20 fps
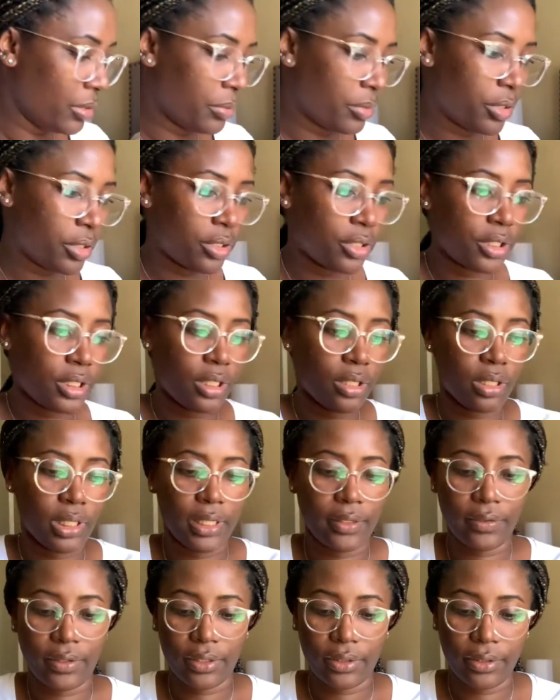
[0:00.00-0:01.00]
She
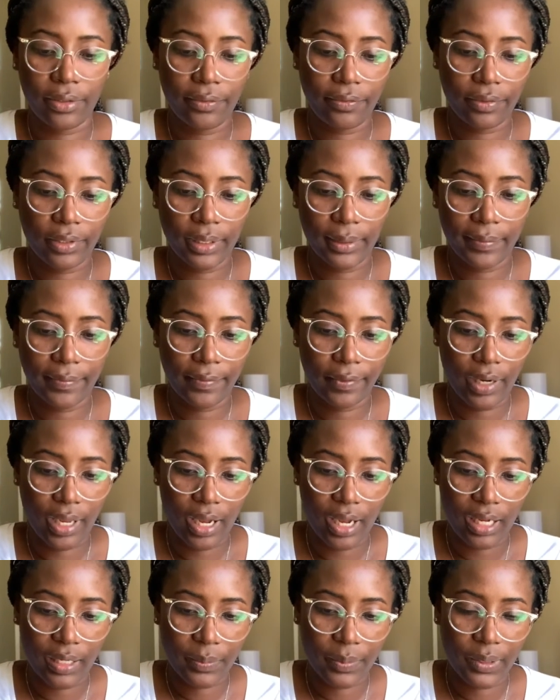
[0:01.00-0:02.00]
loved her little
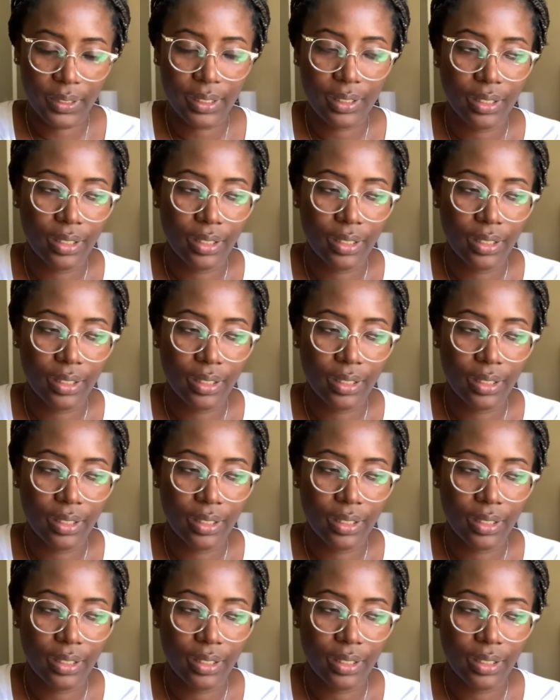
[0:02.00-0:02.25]
flip-flops.